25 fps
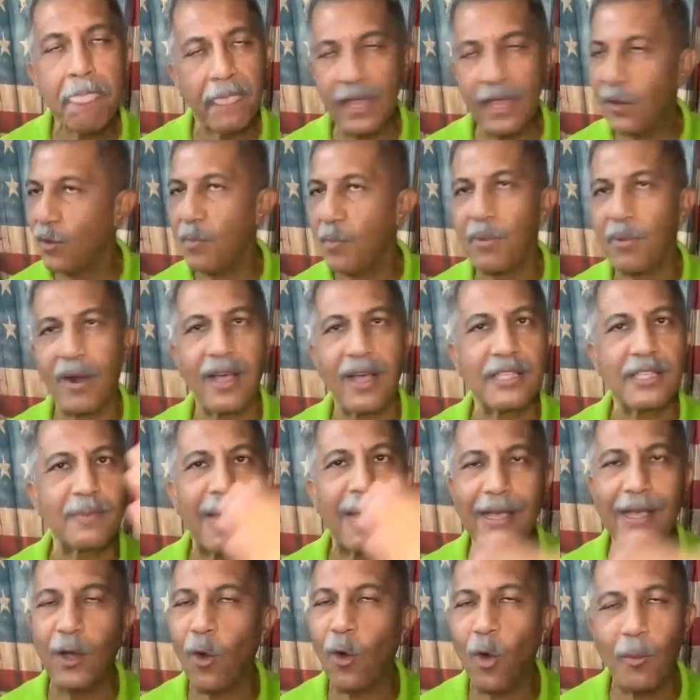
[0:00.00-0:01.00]
It replies
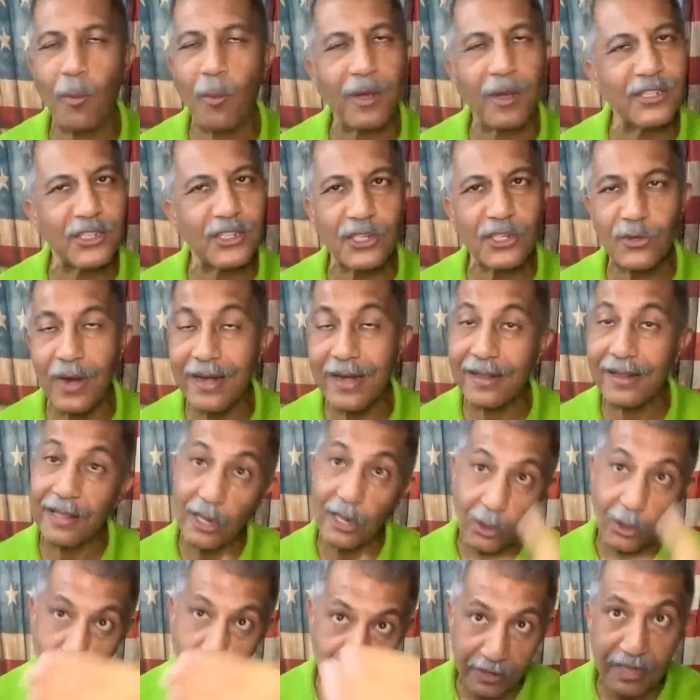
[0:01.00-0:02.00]
back a whole bunch of
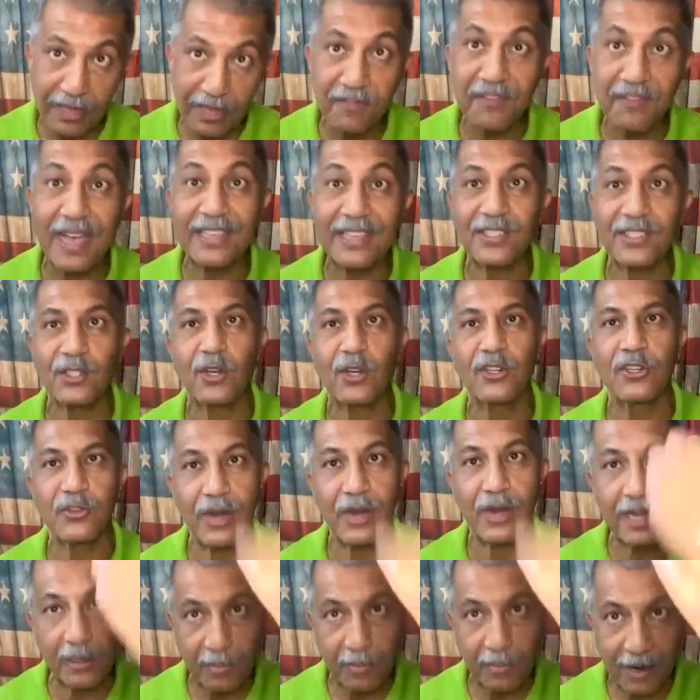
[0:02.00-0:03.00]
training, including the Fast Start
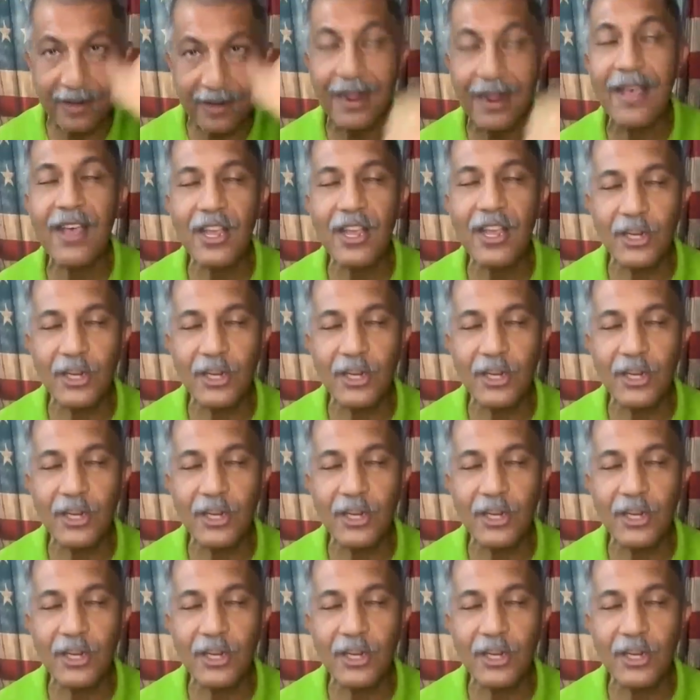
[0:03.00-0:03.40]
training by